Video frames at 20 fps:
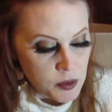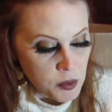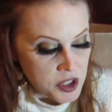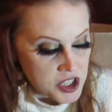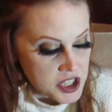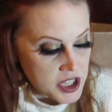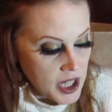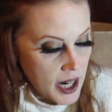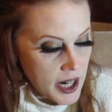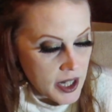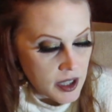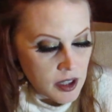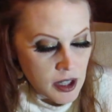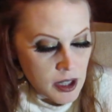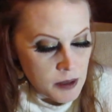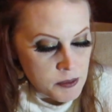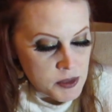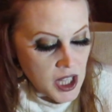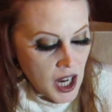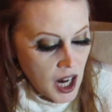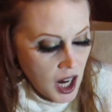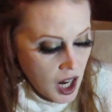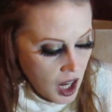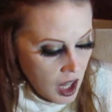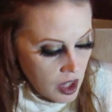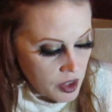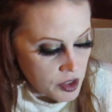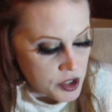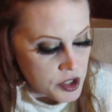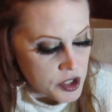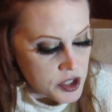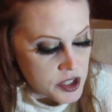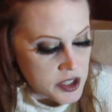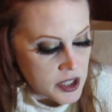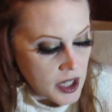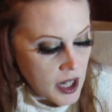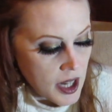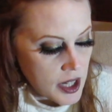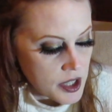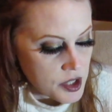with diagrams and colors
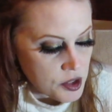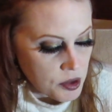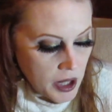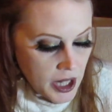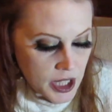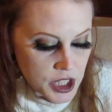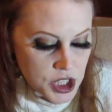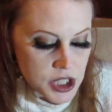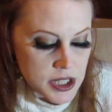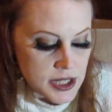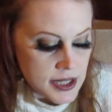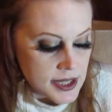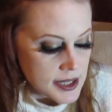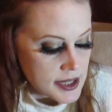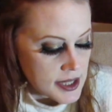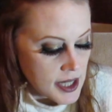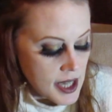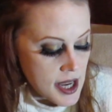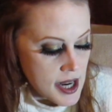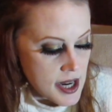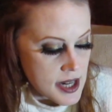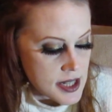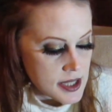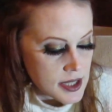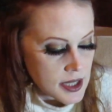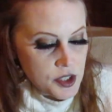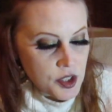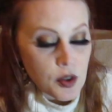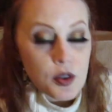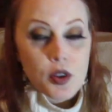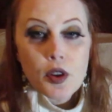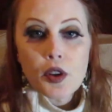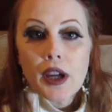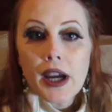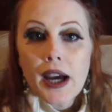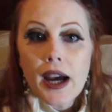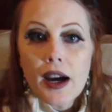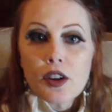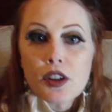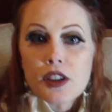and directions, and don't know
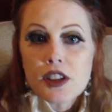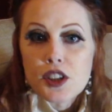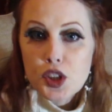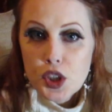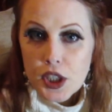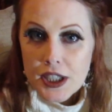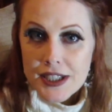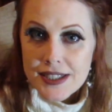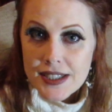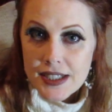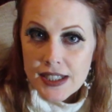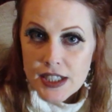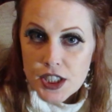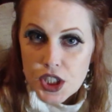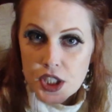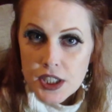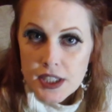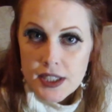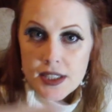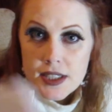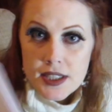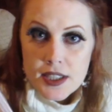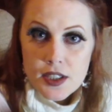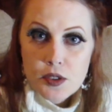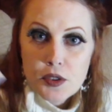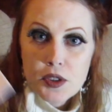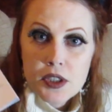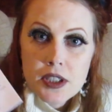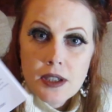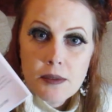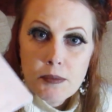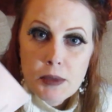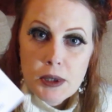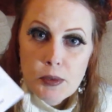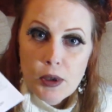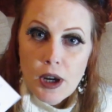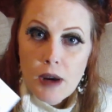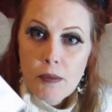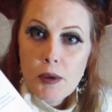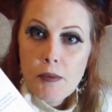yet how good the translation is. Those can be
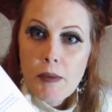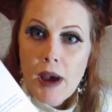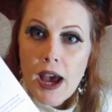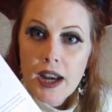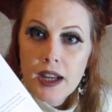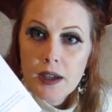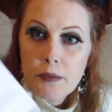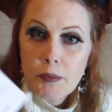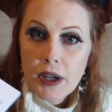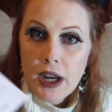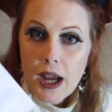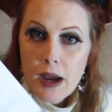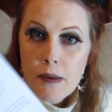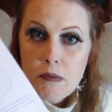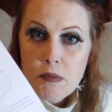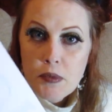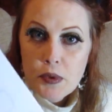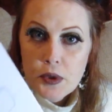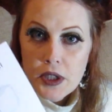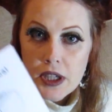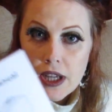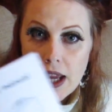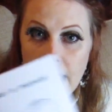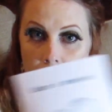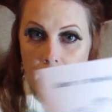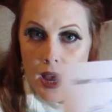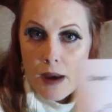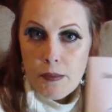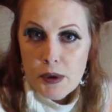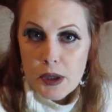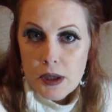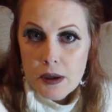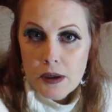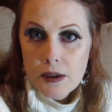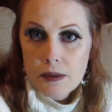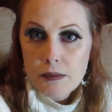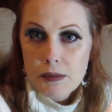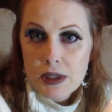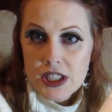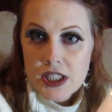problematic, but I'm pretty
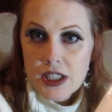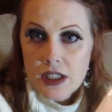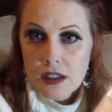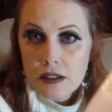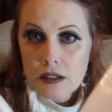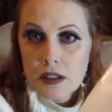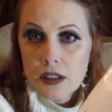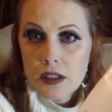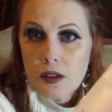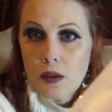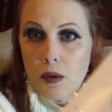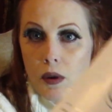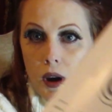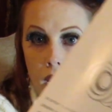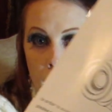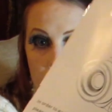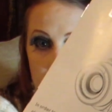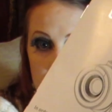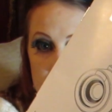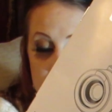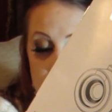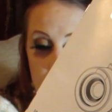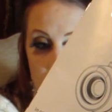happy material-wise.